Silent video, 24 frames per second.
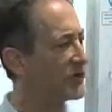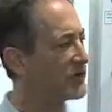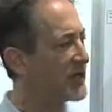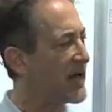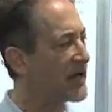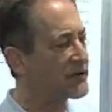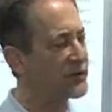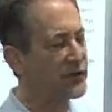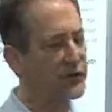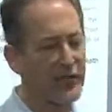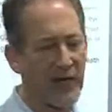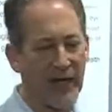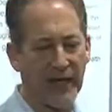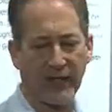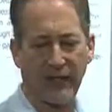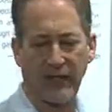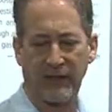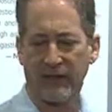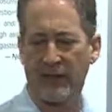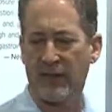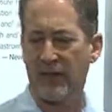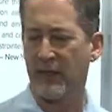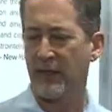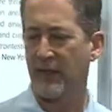it's actually
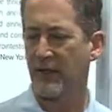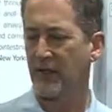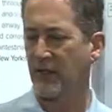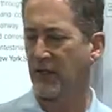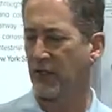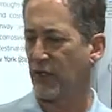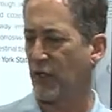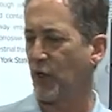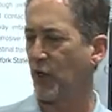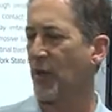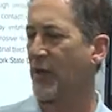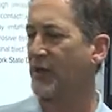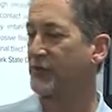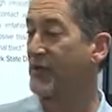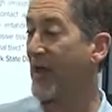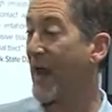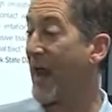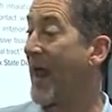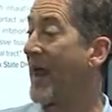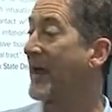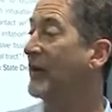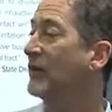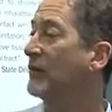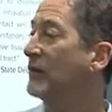taken the US
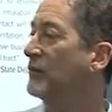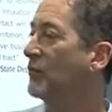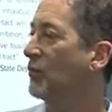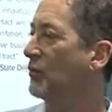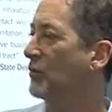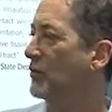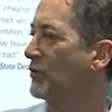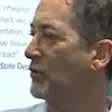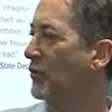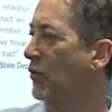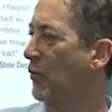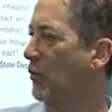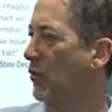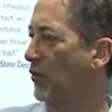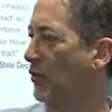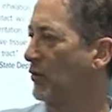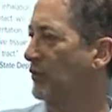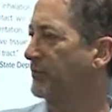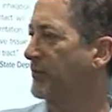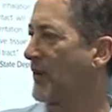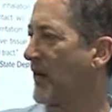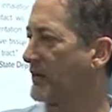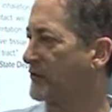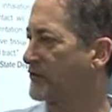and the
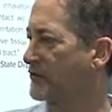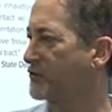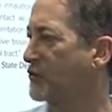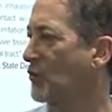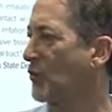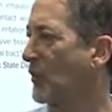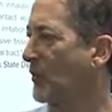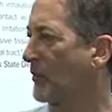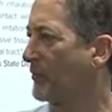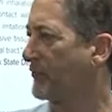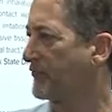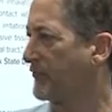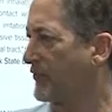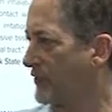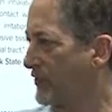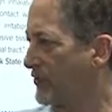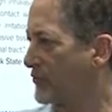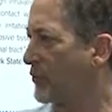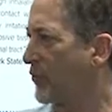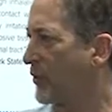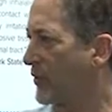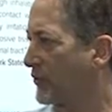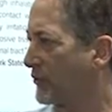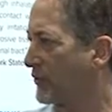world by storm for
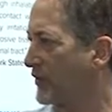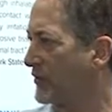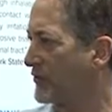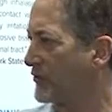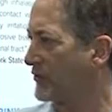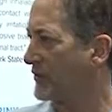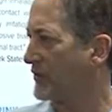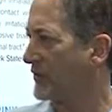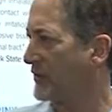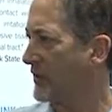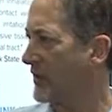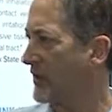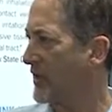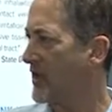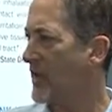this one reason